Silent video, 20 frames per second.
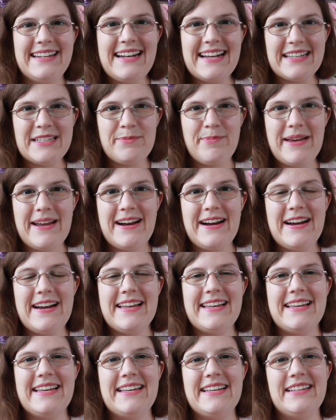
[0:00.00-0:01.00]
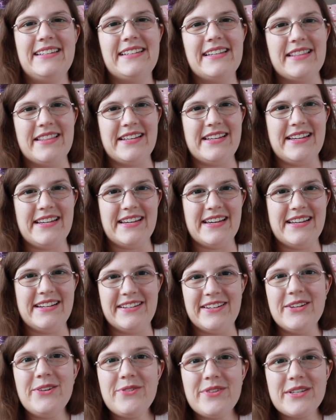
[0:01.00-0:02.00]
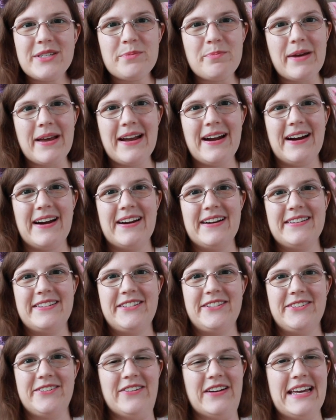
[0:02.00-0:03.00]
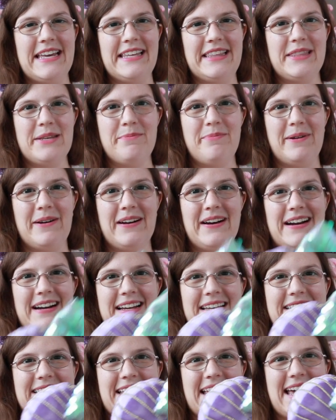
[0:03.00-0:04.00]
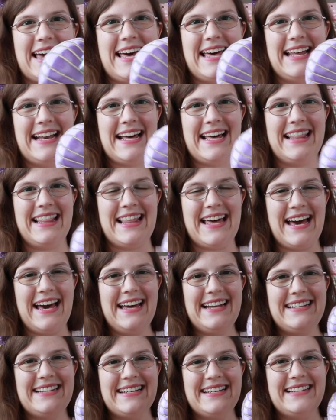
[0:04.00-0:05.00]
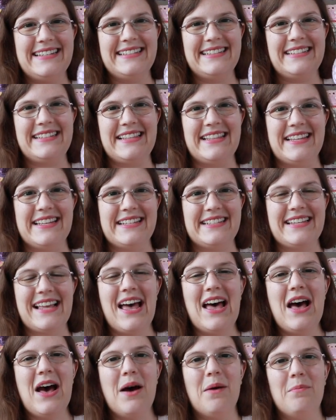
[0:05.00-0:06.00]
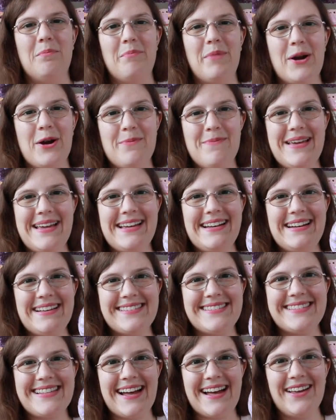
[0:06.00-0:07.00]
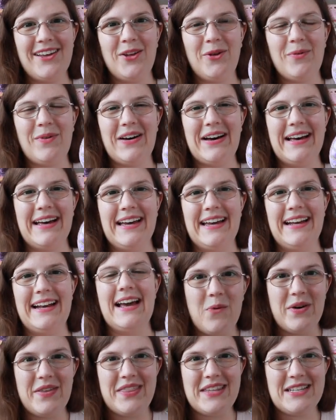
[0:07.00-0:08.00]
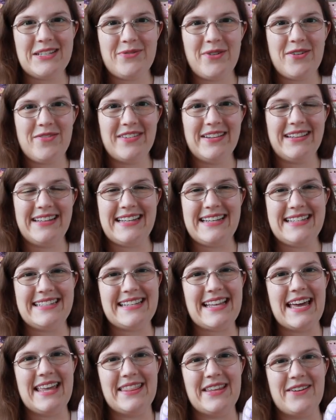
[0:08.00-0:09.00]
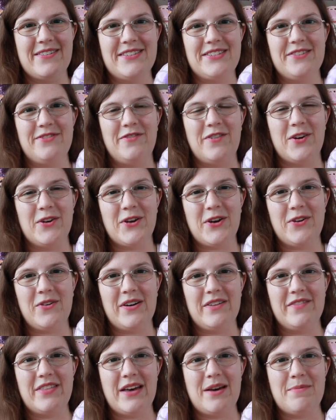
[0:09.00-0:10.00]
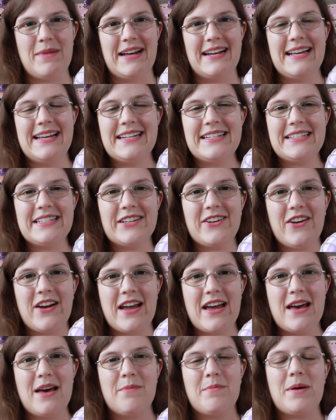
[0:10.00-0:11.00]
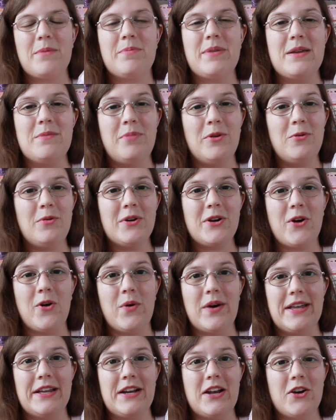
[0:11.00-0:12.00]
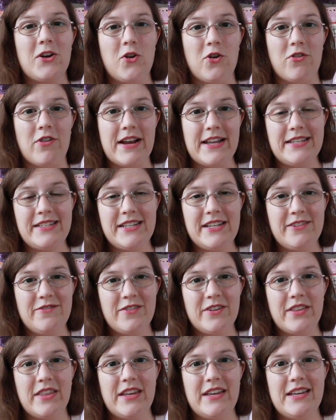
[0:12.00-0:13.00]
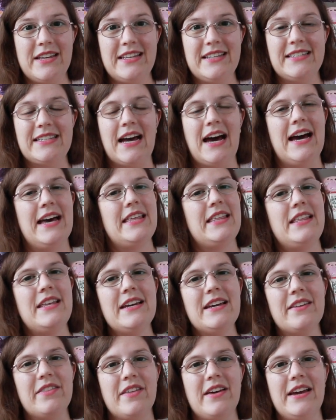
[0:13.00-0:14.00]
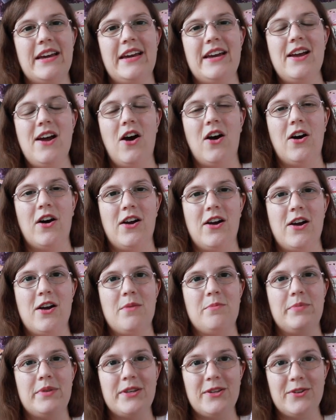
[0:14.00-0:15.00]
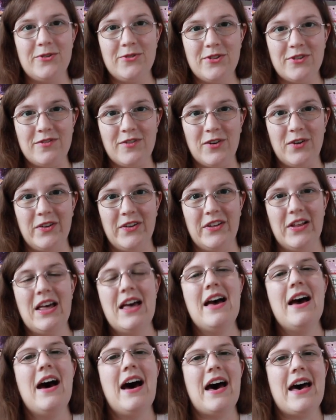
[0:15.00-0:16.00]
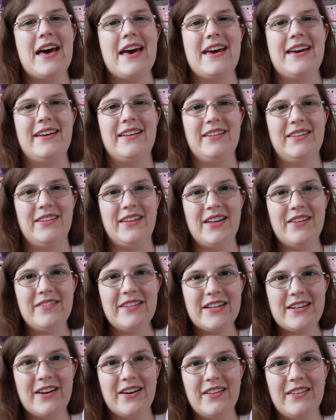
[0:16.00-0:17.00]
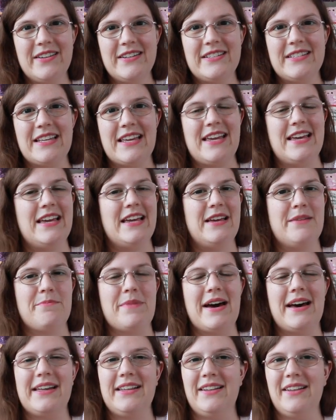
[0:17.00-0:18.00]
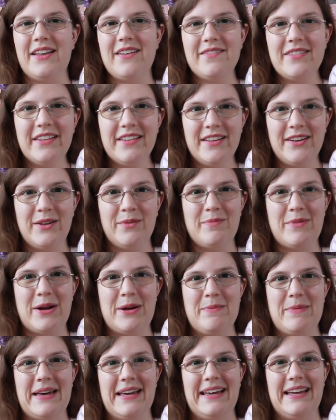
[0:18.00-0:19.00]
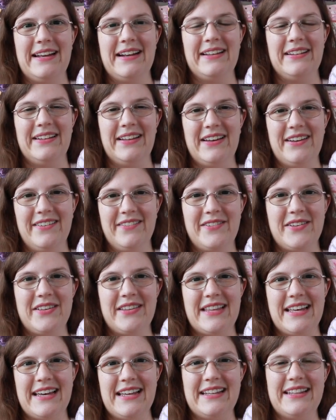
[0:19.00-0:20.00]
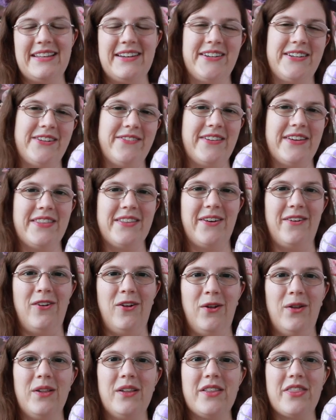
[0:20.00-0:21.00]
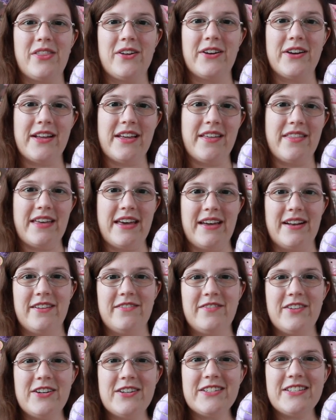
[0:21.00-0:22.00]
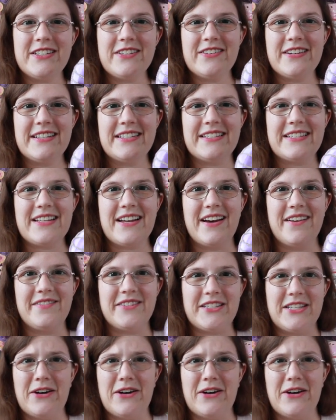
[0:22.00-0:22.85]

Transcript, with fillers: The next pair is the newest pair to hit the parks and that is this mermaid style one. When these were released and there was a photo of them on Instagram, people were going crazy for these. I think they are beautiful. I love the color scheme. I love the Little Mermaid. Love that they're doing the whole 30th anniversary stuff.